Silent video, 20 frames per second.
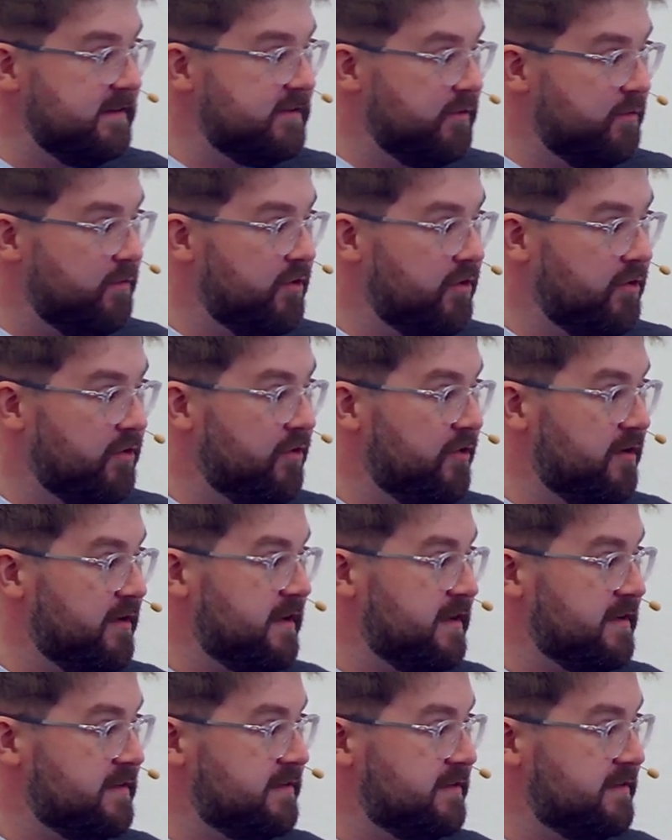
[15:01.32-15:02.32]
to what God
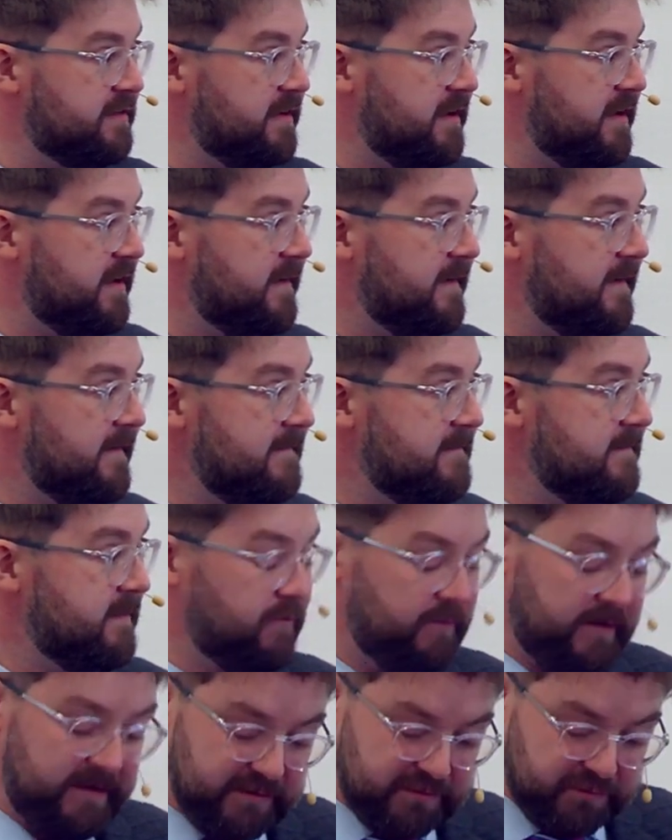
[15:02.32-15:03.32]
has to say. To
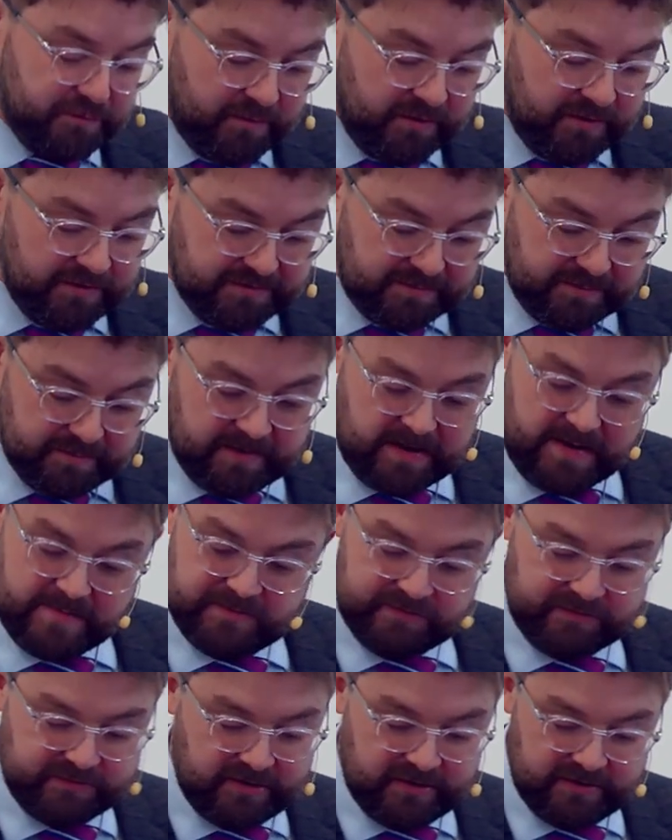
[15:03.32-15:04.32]
read His Word, sometimes
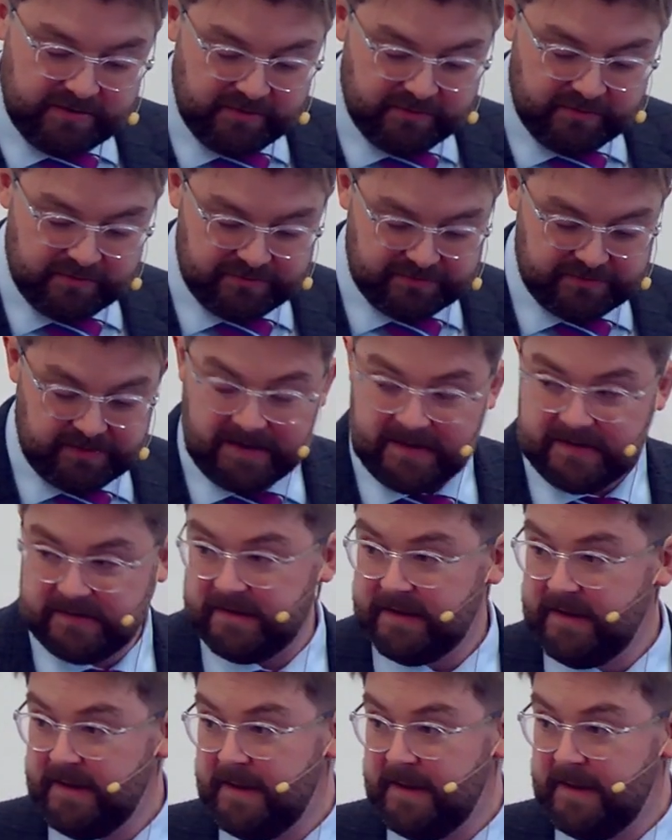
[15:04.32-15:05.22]
it's hard to understand,